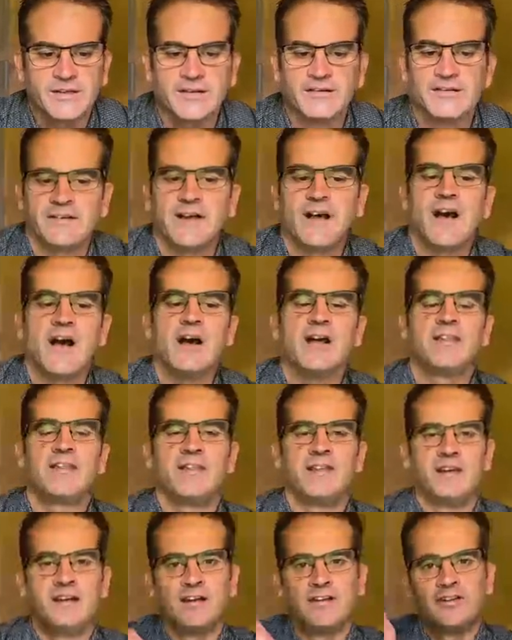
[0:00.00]
Does
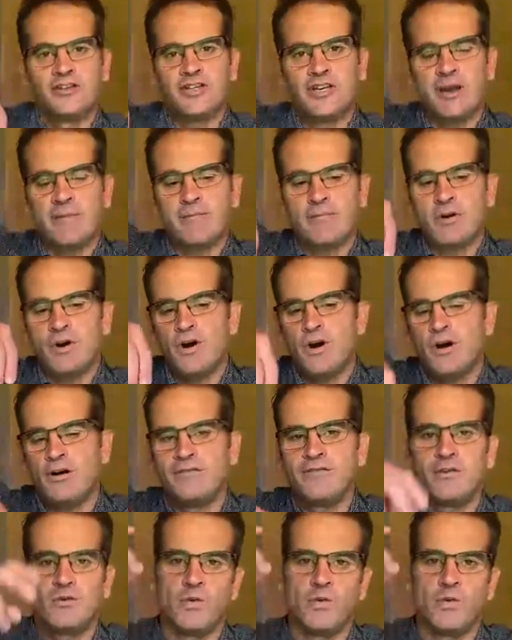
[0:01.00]
Arthur jump off?